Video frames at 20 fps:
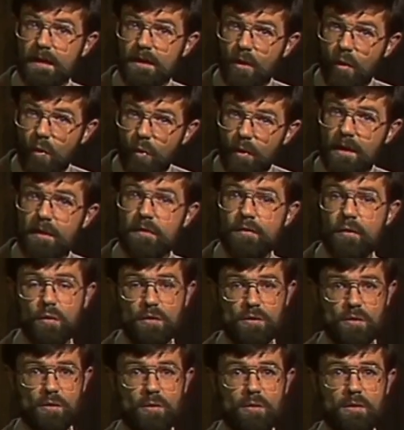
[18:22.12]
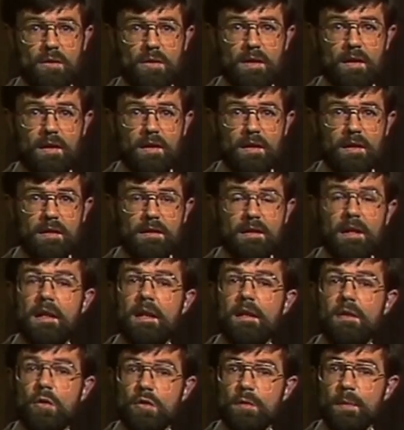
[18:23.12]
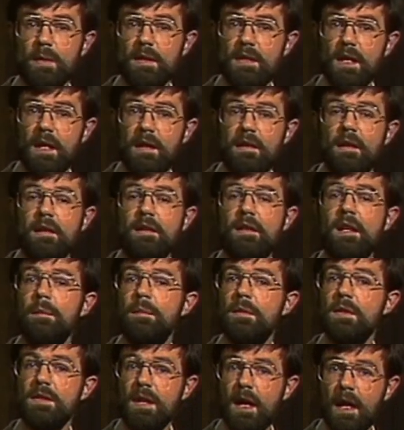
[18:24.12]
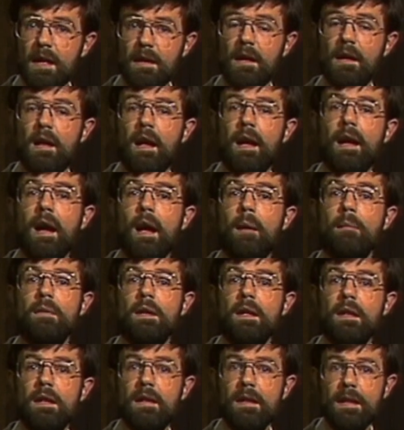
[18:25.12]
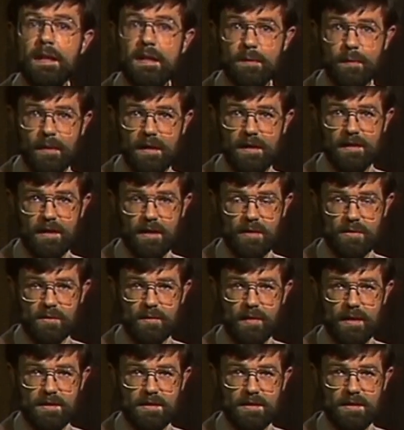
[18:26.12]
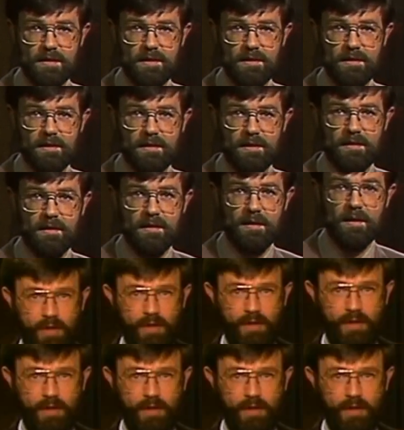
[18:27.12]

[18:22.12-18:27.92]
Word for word: You're only down the road, Raymond. Perhaps I'll come and pay you a visit.